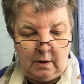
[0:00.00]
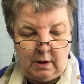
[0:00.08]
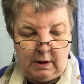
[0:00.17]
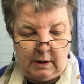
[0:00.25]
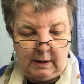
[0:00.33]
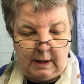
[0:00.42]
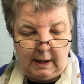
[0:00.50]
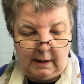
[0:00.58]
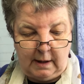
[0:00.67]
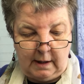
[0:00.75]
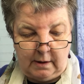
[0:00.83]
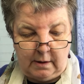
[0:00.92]
just
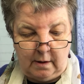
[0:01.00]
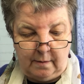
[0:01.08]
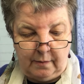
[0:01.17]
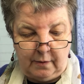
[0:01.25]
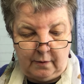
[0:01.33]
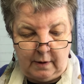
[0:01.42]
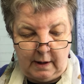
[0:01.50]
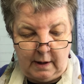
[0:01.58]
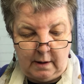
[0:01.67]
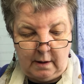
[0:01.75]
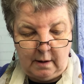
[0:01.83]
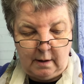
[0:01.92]
take that top thread